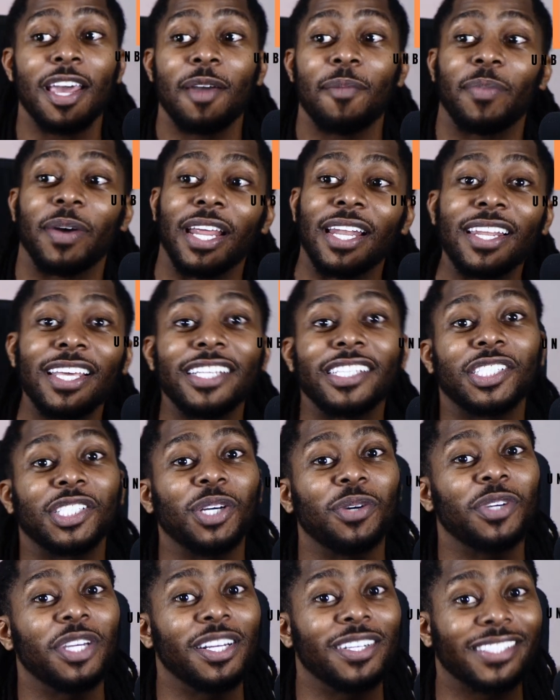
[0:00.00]
But at least 2
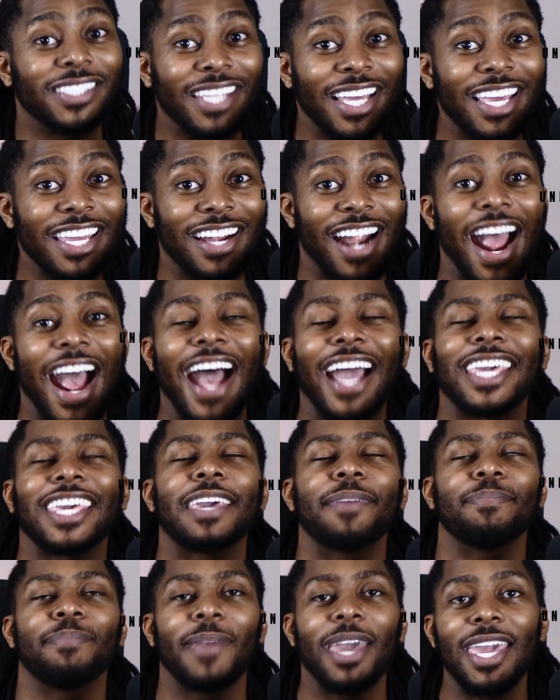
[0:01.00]
years later, I
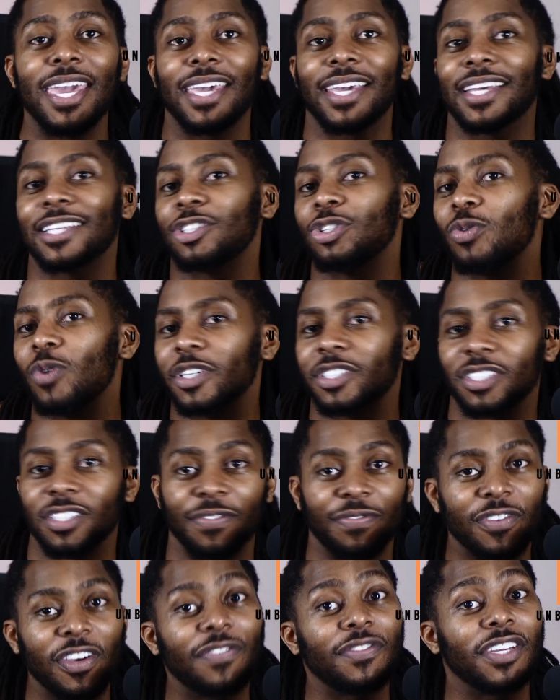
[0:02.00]
can make
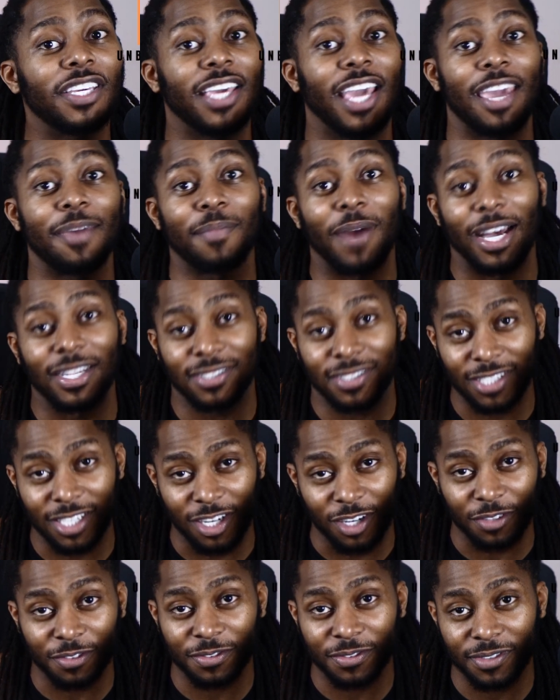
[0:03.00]
250K
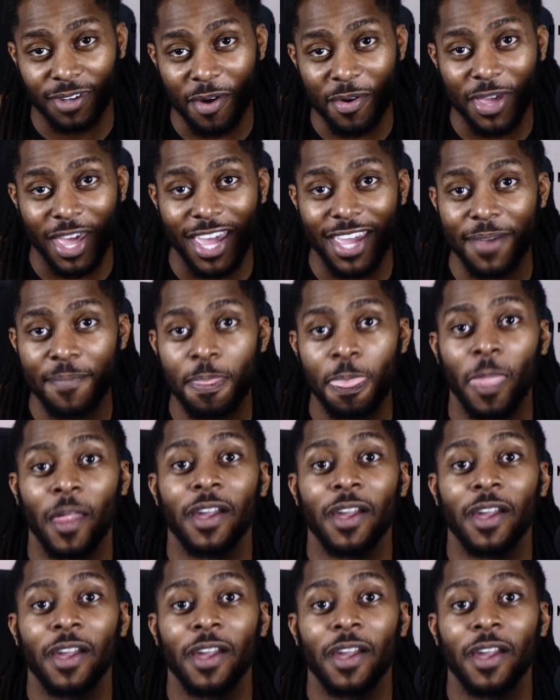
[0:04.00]
myself. Okay.